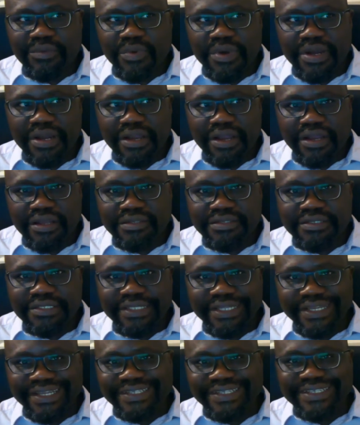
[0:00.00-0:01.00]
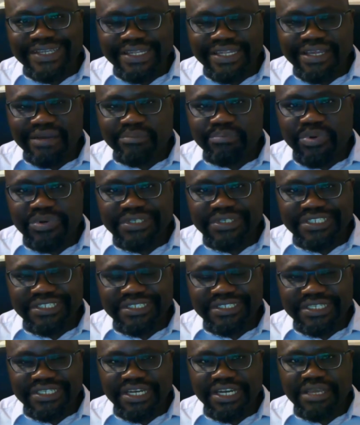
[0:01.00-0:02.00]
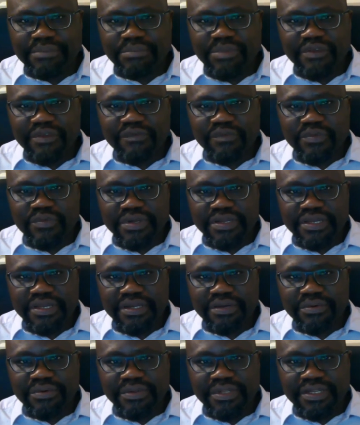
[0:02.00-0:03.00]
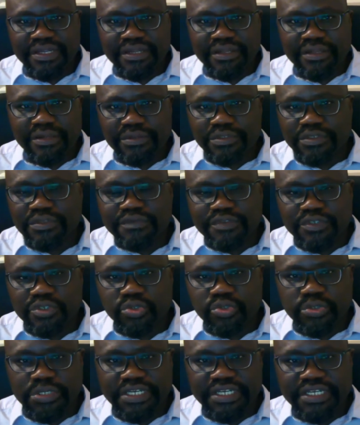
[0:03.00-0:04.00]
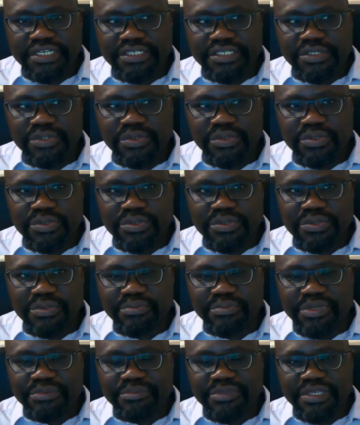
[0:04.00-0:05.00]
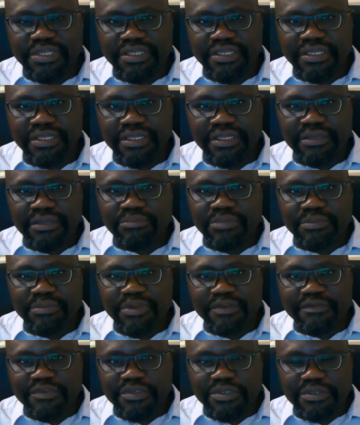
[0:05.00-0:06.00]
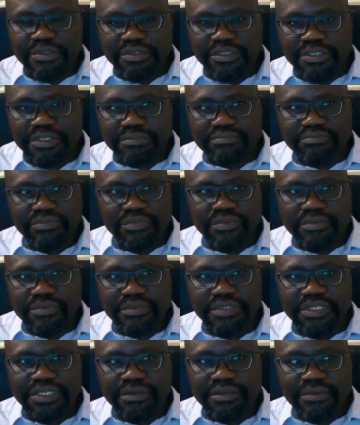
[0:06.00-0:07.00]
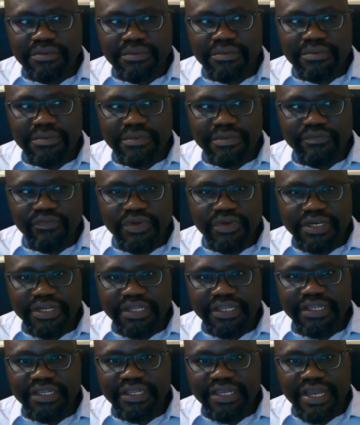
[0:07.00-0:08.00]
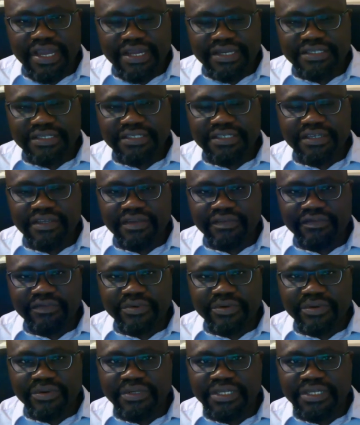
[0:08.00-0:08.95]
our state at that point in time. If we're under a lot of stress, or maybe just we're very active